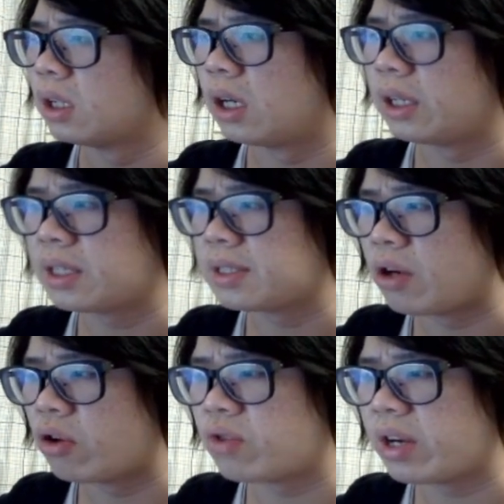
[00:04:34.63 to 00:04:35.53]
I think
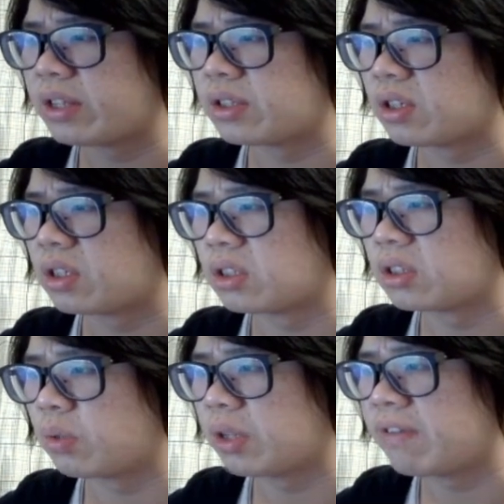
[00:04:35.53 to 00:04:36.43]
Xerath Dragons are
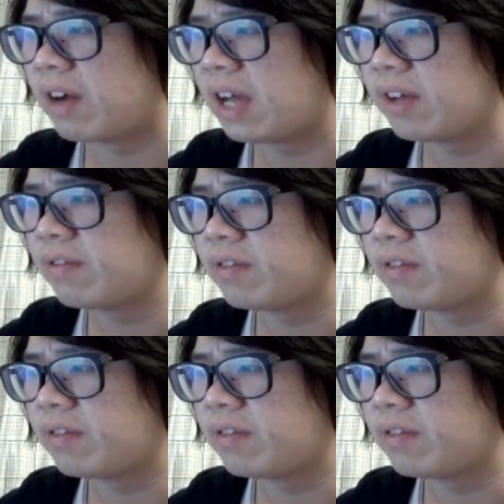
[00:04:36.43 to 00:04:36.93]
25.